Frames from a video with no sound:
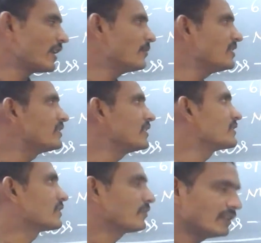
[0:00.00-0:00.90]
ABCD
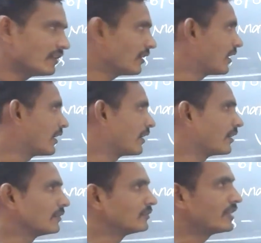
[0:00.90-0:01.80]
is given
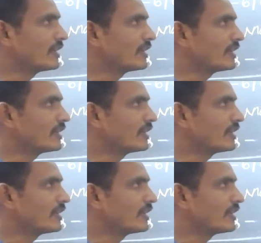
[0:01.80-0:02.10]
A,